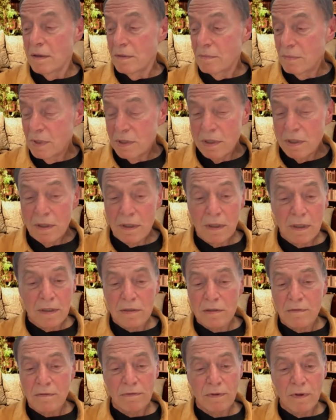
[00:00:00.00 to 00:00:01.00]

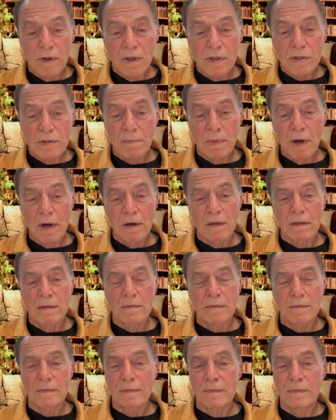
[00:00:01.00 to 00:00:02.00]
materialism falls apart.
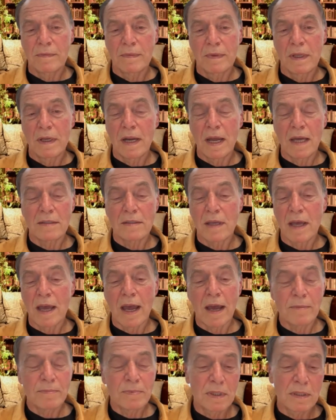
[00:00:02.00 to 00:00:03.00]
It has
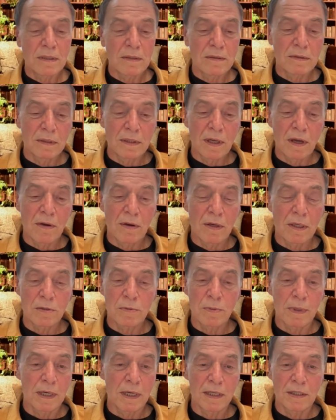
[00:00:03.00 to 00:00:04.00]
absolutely no
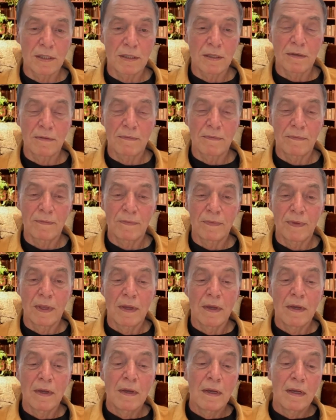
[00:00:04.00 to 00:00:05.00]
explanation.
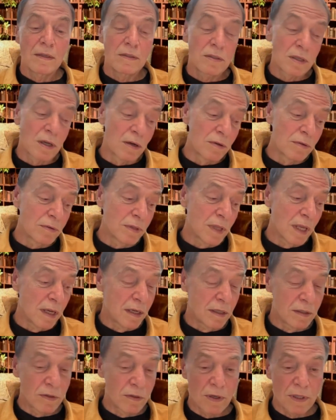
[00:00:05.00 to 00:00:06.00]
So they
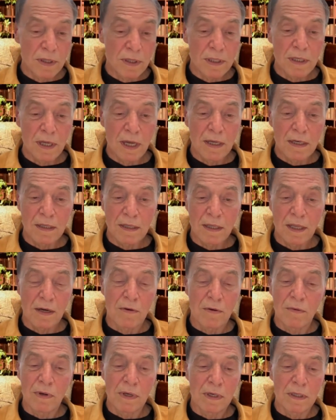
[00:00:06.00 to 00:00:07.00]
ignore the data they don't
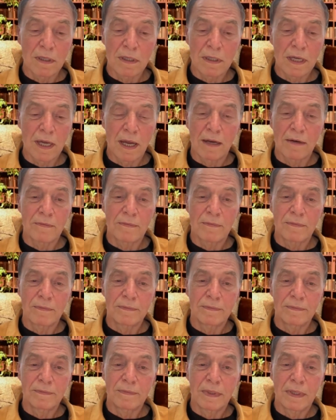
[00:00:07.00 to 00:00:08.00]
want to look at.
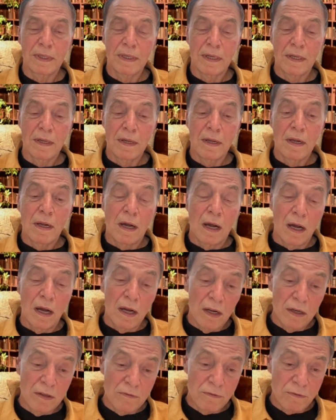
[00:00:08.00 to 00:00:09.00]

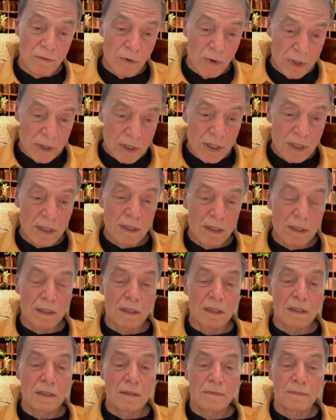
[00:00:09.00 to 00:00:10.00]

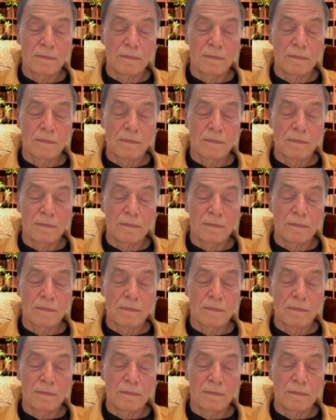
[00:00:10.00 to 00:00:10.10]
Unfortunately,